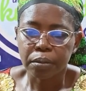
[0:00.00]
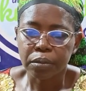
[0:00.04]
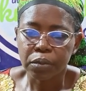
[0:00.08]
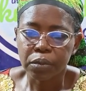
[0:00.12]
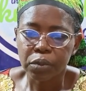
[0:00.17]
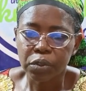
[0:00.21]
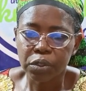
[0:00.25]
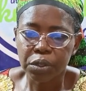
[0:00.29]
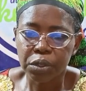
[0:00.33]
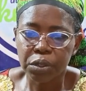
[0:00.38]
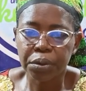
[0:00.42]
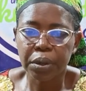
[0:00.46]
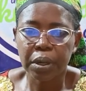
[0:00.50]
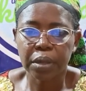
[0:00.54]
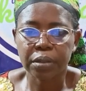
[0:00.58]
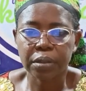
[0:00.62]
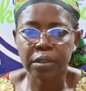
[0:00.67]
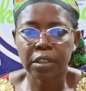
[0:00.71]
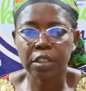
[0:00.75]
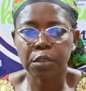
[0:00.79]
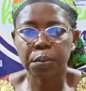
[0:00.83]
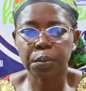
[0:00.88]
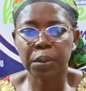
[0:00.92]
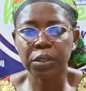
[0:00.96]

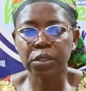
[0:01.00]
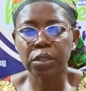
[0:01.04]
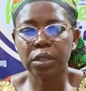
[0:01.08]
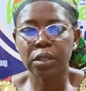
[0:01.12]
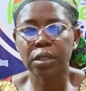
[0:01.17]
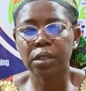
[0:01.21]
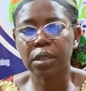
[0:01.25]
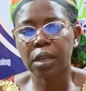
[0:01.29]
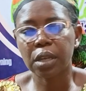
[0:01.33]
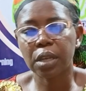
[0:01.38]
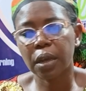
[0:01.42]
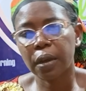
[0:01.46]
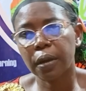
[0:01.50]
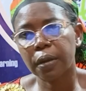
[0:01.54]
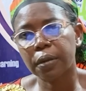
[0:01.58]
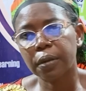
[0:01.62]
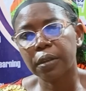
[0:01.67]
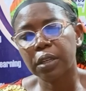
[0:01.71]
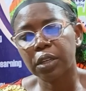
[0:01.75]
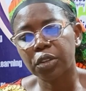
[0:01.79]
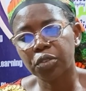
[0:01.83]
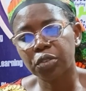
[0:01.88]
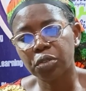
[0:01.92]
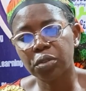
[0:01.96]
cereals, especially
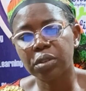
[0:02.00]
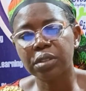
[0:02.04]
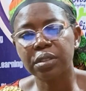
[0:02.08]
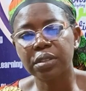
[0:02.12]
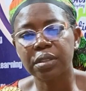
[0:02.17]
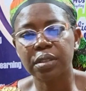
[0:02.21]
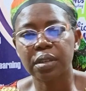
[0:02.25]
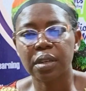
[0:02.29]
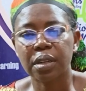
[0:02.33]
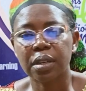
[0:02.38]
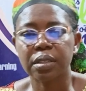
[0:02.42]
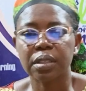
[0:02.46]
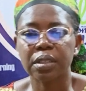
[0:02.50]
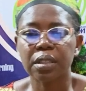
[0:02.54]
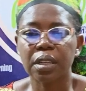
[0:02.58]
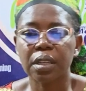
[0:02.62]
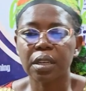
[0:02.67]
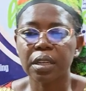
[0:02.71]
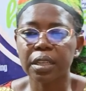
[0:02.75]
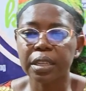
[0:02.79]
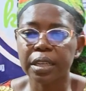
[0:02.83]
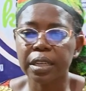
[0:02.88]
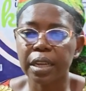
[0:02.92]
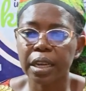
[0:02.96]
electronic cereals, is
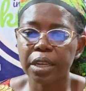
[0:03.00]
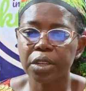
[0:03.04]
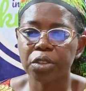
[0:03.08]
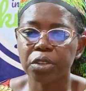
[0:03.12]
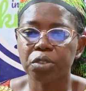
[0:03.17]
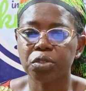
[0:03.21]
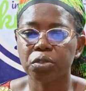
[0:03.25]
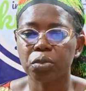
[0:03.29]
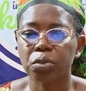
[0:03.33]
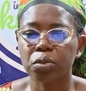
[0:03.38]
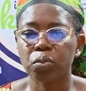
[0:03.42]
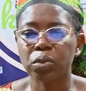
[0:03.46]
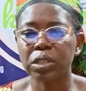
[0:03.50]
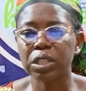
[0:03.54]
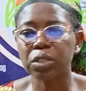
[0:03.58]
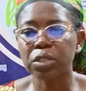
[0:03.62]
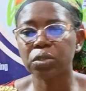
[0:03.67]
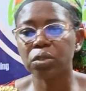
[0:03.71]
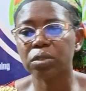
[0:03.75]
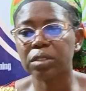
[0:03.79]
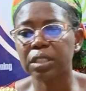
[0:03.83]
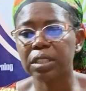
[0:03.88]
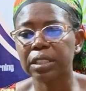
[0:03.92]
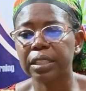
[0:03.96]
a legal issue. We need
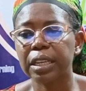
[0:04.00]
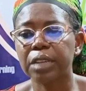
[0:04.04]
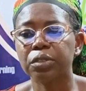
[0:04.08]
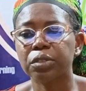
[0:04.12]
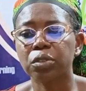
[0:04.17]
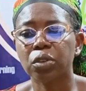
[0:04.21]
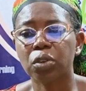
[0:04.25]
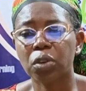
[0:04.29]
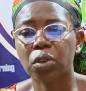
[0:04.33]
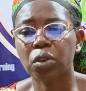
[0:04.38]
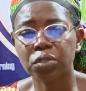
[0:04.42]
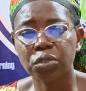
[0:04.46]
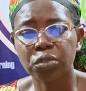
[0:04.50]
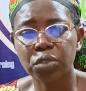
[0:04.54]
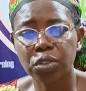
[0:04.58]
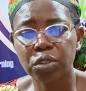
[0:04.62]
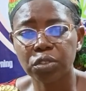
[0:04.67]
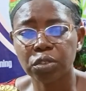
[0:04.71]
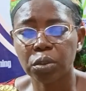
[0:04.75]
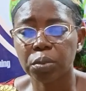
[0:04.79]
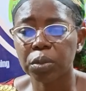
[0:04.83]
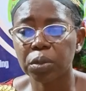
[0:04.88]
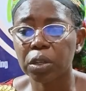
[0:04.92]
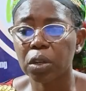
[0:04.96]
to take that into
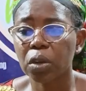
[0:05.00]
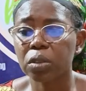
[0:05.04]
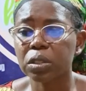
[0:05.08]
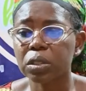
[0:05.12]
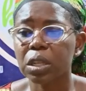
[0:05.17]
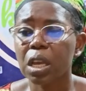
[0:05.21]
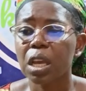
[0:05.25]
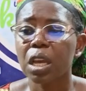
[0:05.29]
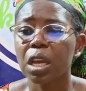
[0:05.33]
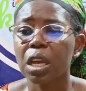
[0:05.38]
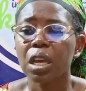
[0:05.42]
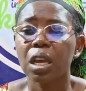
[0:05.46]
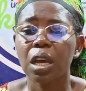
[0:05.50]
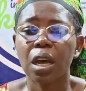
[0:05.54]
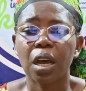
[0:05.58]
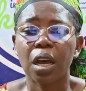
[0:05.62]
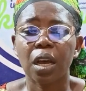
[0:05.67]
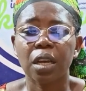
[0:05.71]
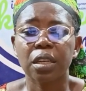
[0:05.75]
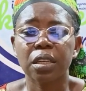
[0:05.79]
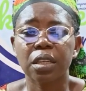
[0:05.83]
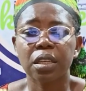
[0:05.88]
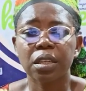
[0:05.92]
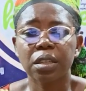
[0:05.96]
consideration because
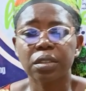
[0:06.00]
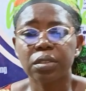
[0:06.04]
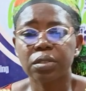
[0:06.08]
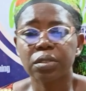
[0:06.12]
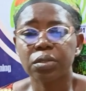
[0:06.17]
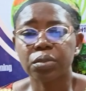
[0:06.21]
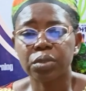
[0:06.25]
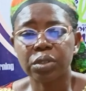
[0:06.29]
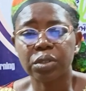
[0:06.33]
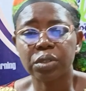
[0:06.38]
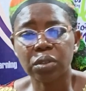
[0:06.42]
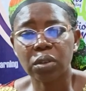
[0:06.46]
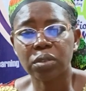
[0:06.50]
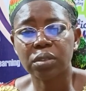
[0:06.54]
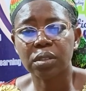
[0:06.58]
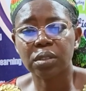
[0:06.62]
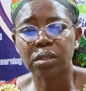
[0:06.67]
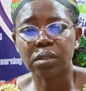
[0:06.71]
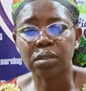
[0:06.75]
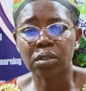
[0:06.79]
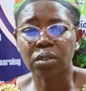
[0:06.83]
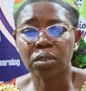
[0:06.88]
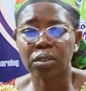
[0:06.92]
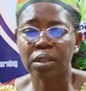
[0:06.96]
these
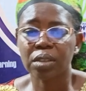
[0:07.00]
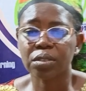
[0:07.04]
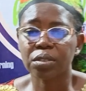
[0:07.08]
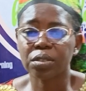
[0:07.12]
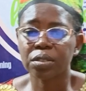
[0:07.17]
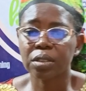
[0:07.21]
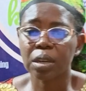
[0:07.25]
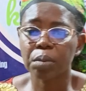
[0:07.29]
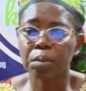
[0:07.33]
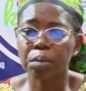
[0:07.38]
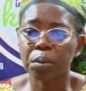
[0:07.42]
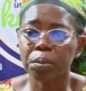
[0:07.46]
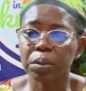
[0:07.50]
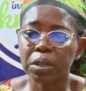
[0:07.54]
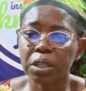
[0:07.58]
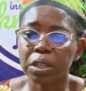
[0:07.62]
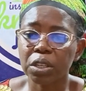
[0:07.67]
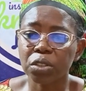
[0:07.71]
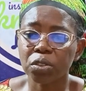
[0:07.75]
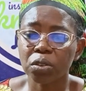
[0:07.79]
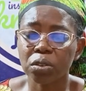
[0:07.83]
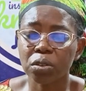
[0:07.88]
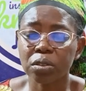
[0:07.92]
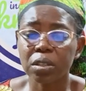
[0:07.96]
resources, such as cereal
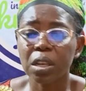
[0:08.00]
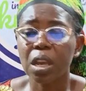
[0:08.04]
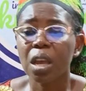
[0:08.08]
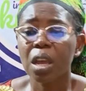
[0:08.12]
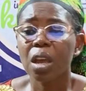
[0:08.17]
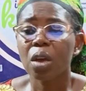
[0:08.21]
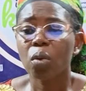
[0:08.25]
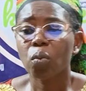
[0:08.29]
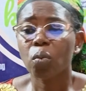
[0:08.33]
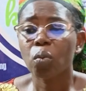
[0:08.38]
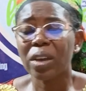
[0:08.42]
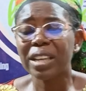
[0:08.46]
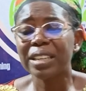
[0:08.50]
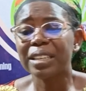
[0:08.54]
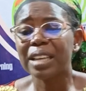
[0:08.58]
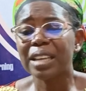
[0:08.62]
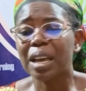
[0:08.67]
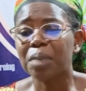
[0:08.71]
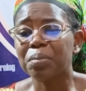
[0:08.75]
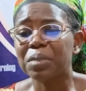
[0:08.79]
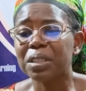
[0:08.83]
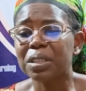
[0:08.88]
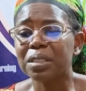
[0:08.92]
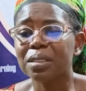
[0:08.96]
publications, when they
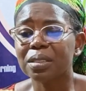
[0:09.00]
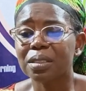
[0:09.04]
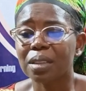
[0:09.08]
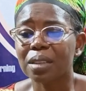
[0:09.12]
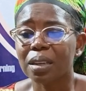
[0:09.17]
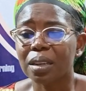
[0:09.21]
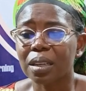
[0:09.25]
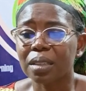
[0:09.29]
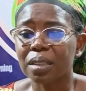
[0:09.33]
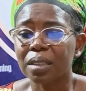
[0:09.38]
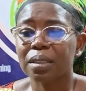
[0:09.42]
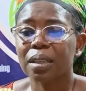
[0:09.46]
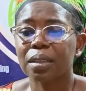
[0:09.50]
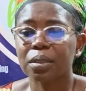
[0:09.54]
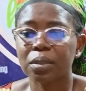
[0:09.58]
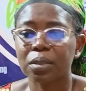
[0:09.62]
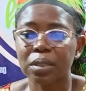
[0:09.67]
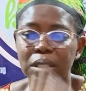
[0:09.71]
are being selected,